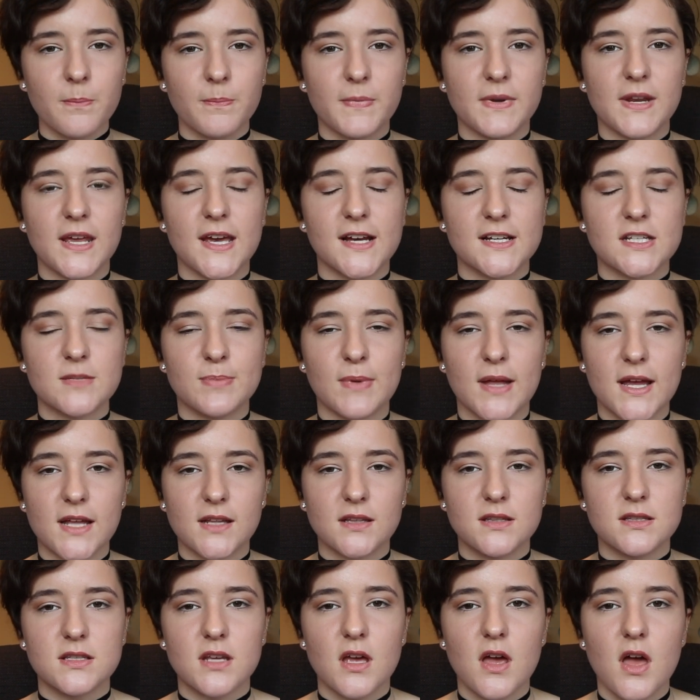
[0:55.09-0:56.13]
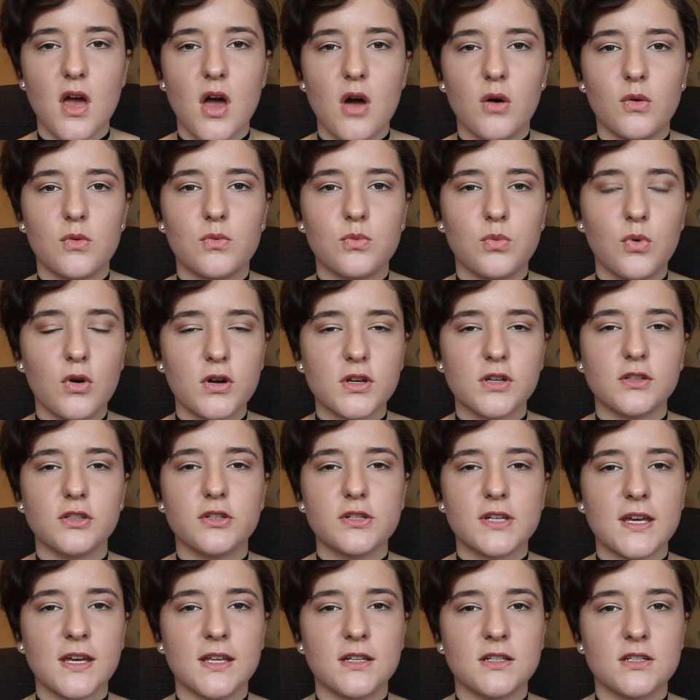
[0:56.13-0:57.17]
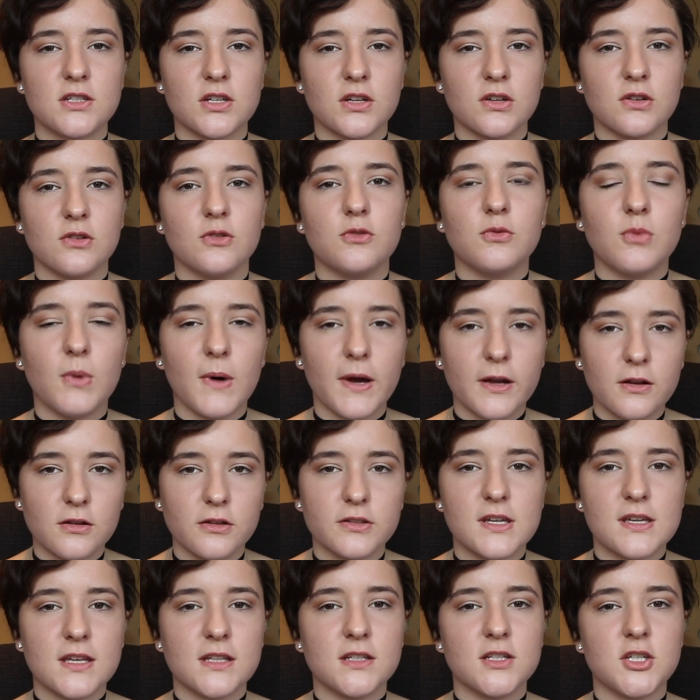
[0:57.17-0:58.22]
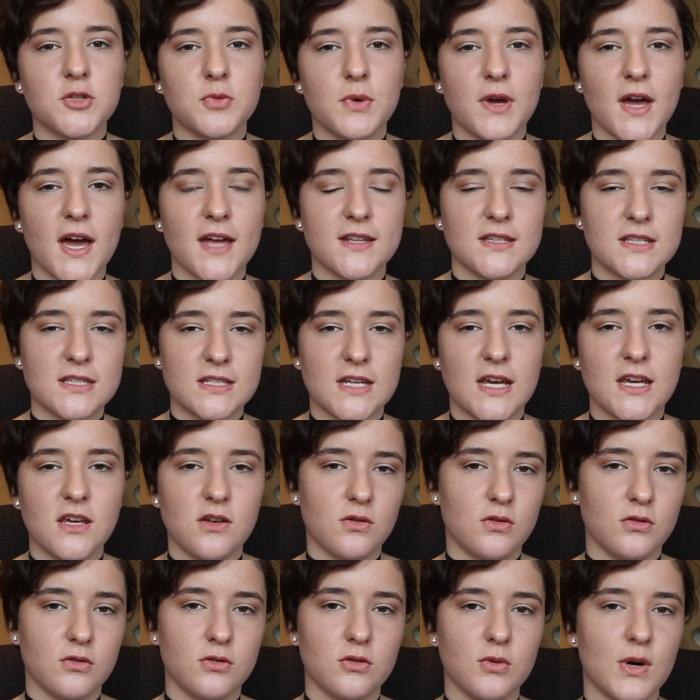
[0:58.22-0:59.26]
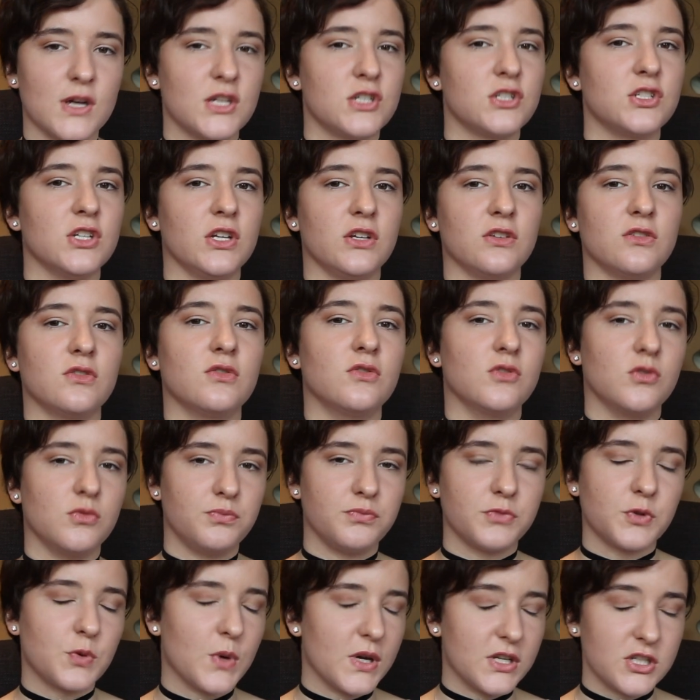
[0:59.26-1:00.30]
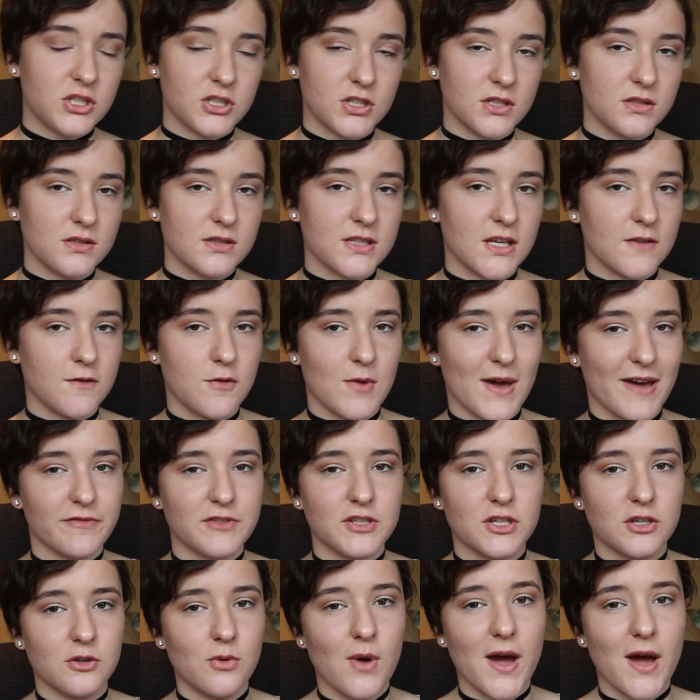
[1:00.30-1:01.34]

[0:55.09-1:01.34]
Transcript: but it explains what you're looking into, why you're looking into it, and state your question or questions if you have two.